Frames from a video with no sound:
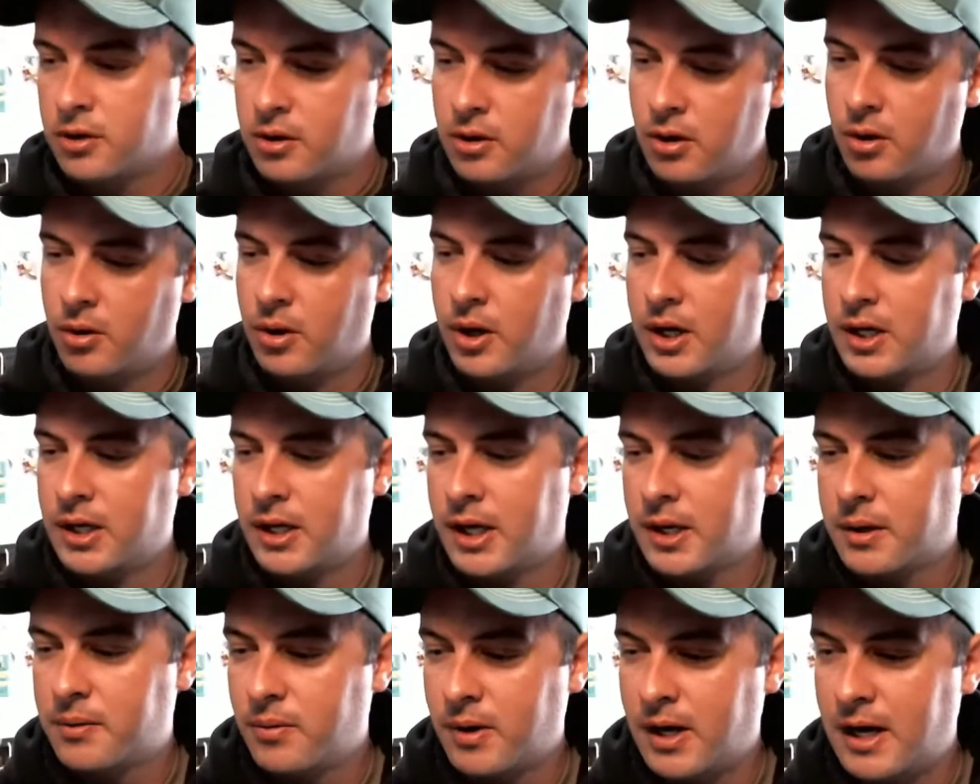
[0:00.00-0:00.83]
go on
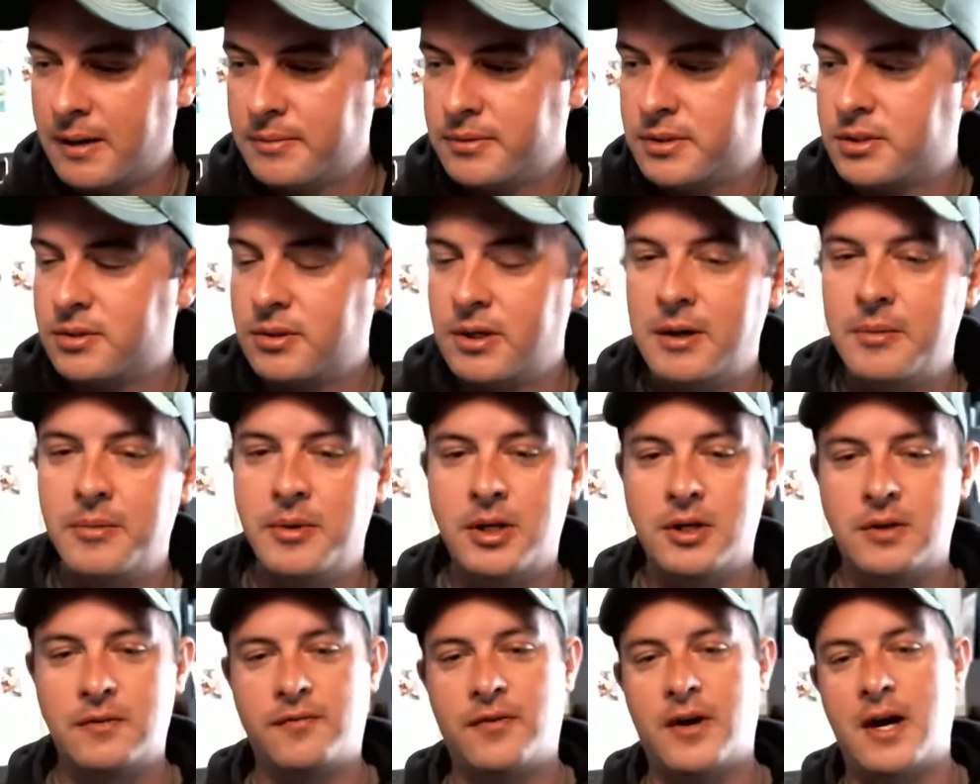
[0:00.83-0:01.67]
like Rob's stream
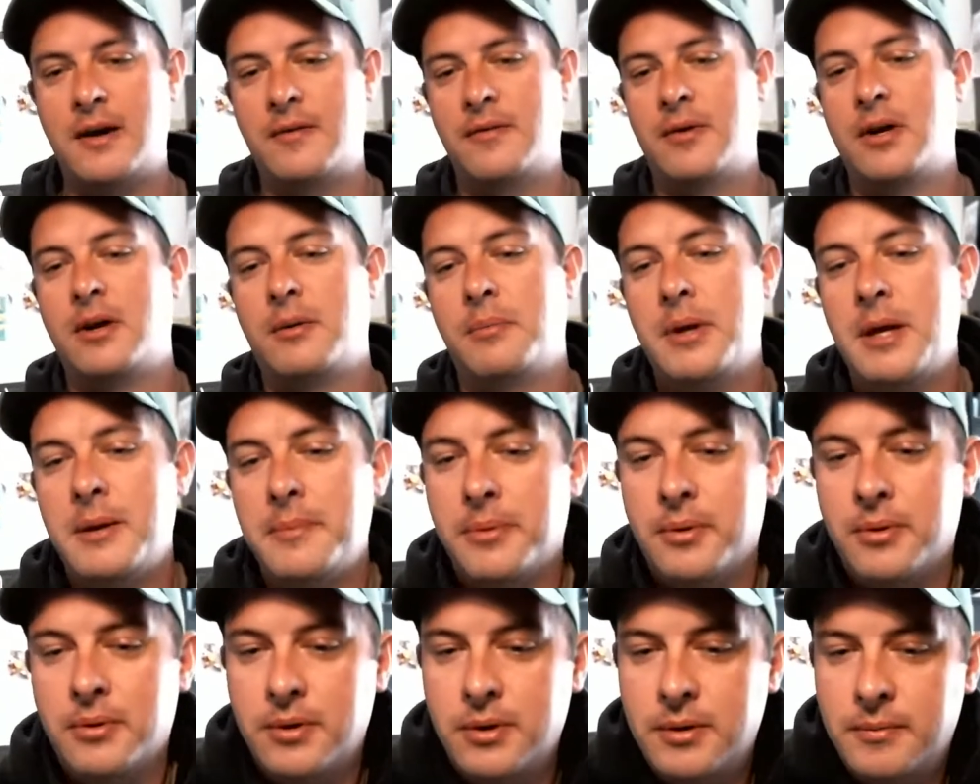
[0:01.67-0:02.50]
and there's 500
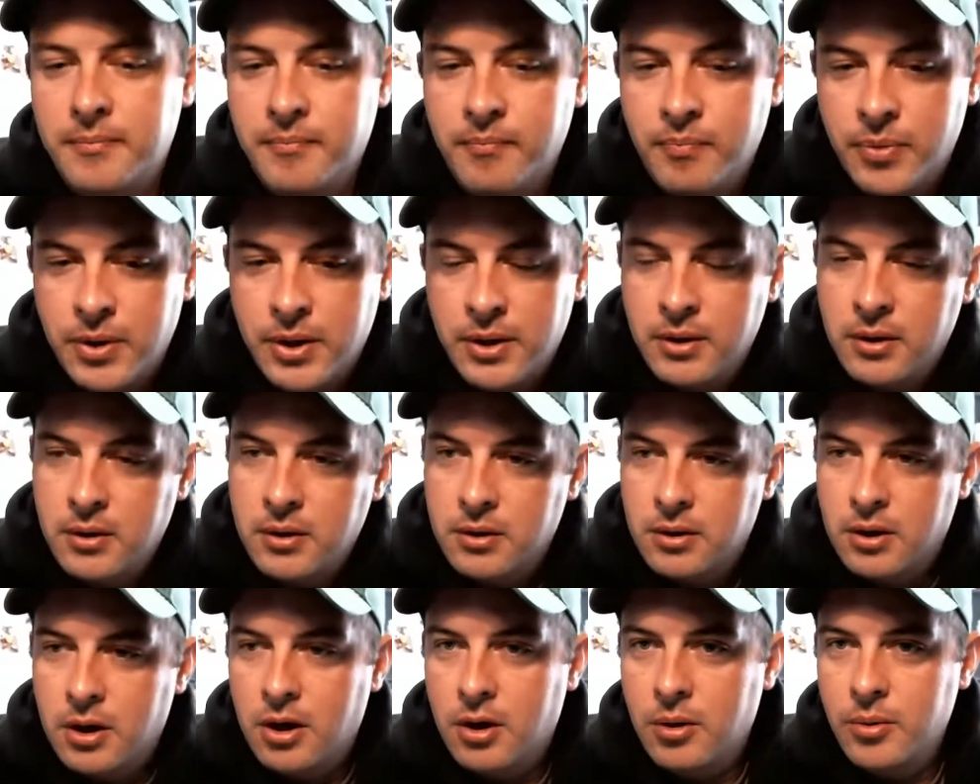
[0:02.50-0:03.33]
people and,
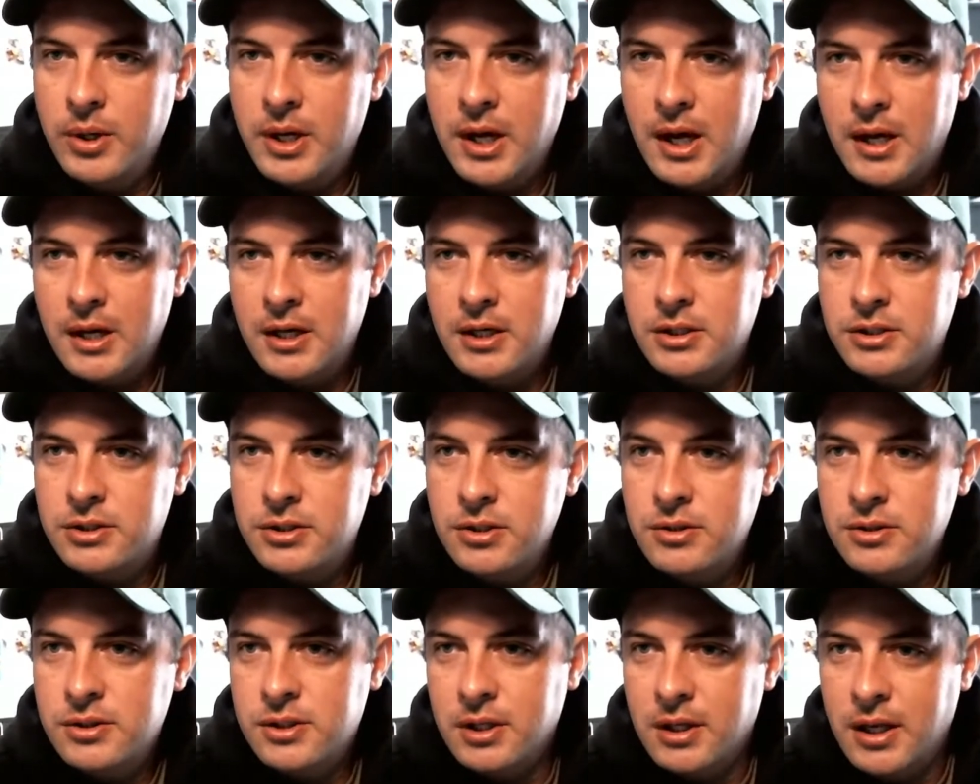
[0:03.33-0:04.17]
oh, we got
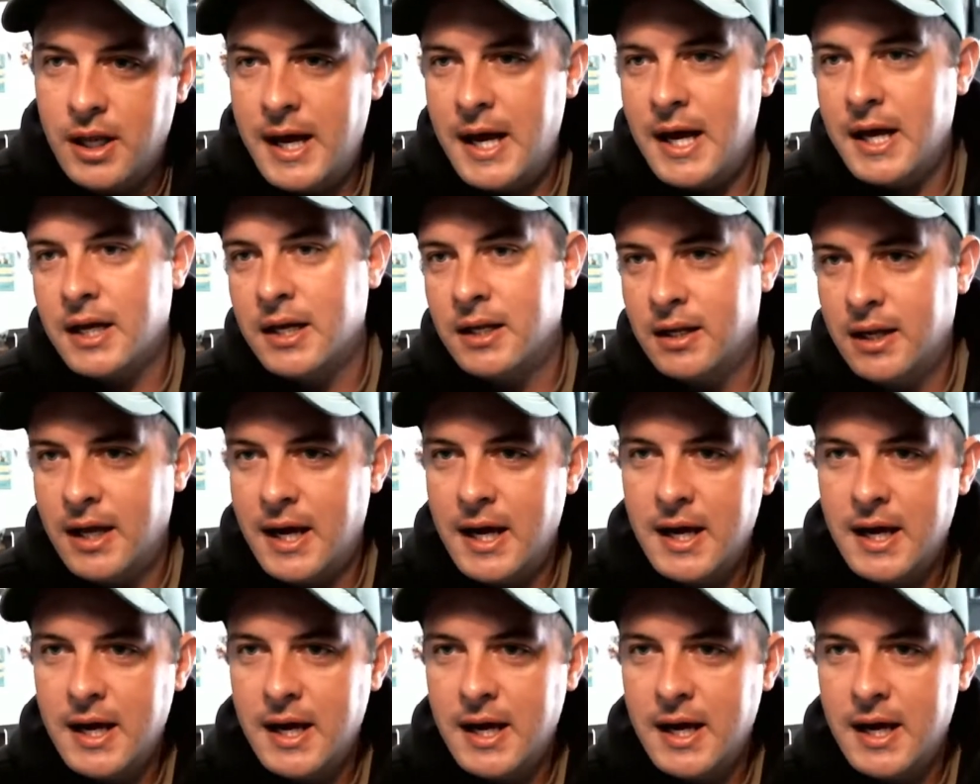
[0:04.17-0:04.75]
issues and lag. It's